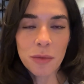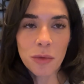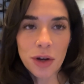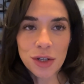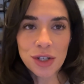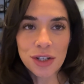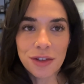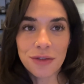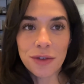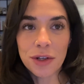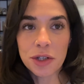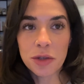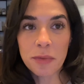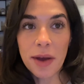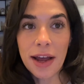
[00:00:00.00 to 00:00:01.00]
watching the
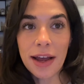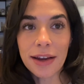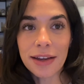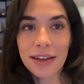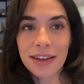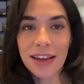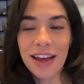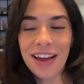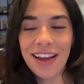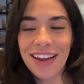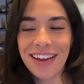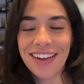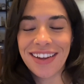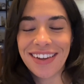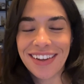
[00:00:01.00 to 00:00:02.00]
footage back
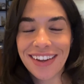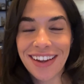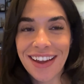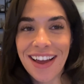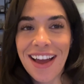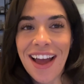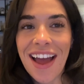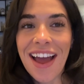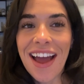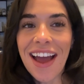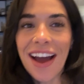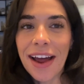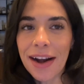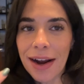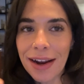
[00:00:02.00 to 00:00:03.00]

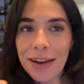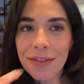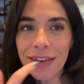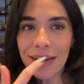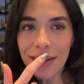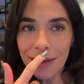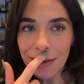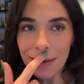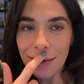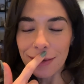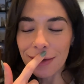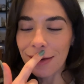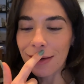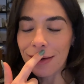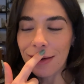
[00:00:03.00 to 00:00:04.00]
and I have like
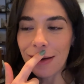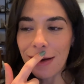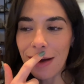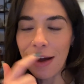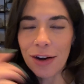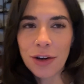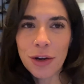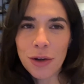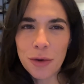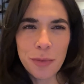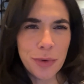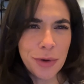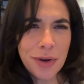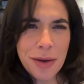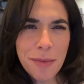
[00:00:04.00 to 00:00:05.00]
a new
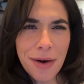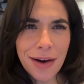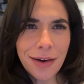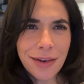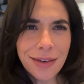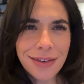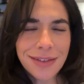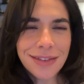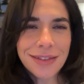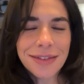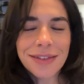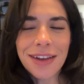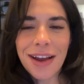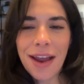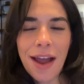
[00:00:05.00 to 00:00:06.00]
beauty mark.
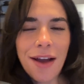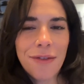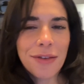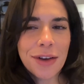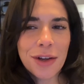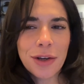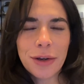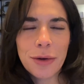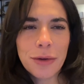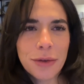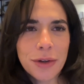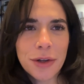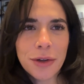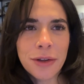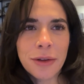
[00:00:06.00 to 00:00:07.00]
I have like a new
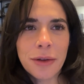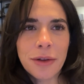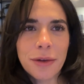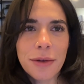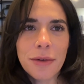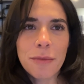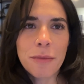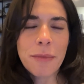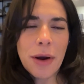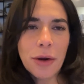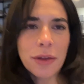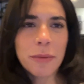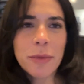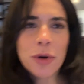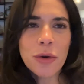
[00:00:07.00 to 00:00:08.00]
little
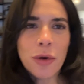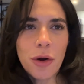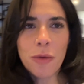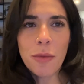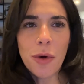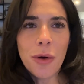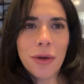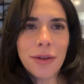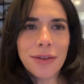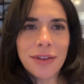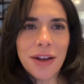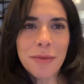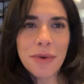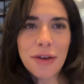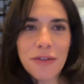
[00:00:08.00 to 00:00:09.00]
Marilyn Monroe mole
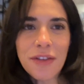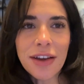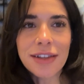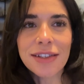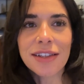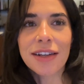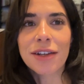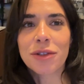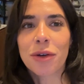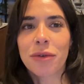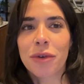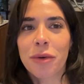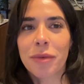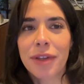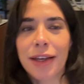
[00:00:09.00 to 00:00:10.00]
on my face that I don't
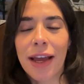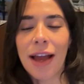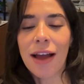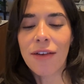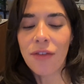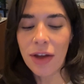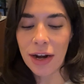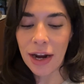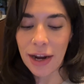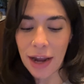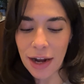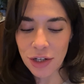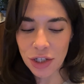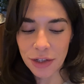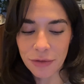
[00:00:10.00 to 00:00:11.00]
normally have, and I
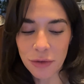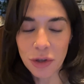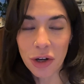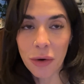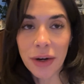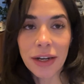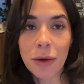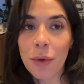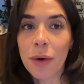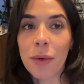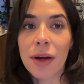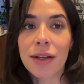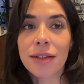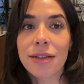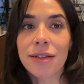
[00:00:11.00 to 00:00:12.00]
actually have no idea what it
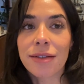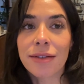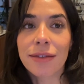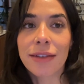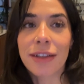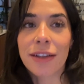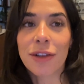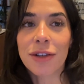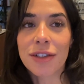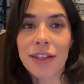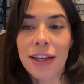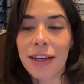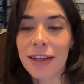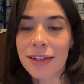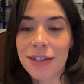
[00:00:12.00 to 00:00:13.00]
was. It looks
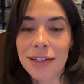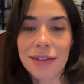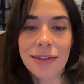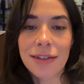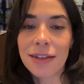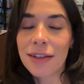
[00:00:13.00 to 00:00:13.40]
like it's